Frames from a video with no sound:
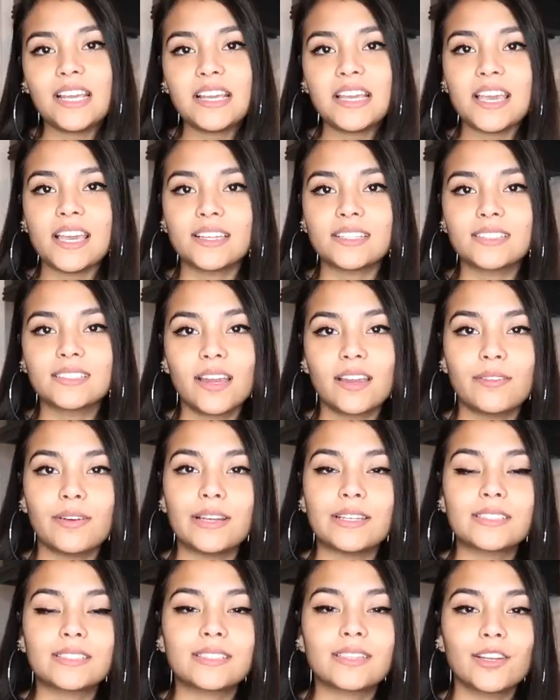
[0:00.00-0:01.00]
Dang it.
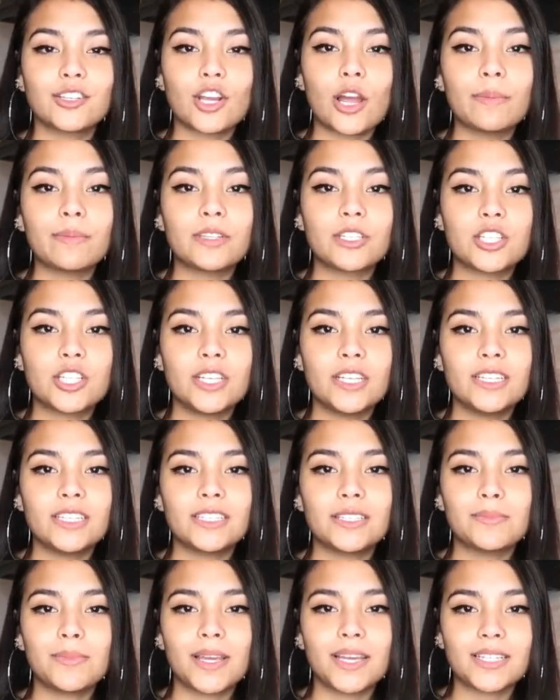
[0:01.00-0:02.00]
Anyways, I chopped the
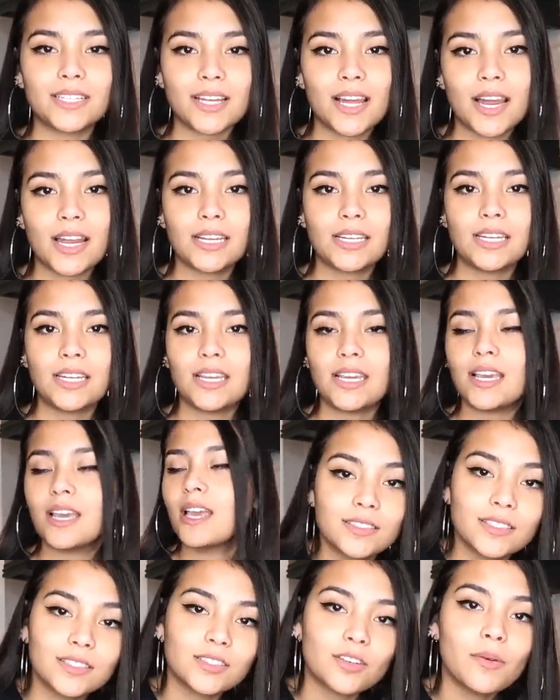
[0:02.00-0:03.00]
cheese to make it tiny.
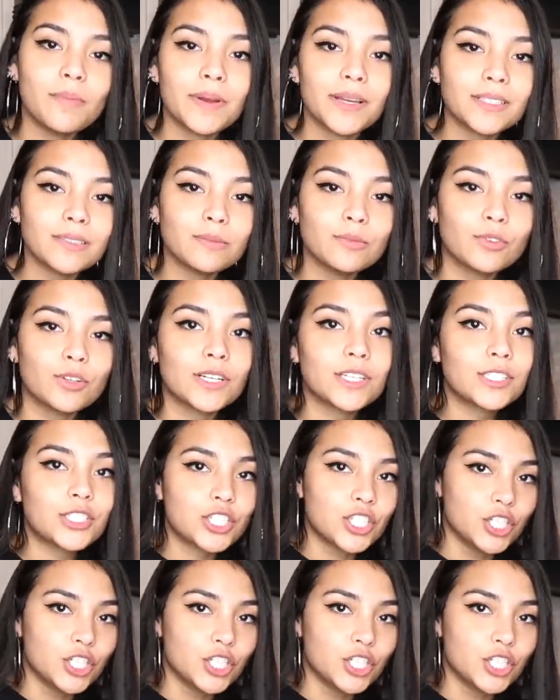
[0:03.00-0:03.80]
So let's go make some grilled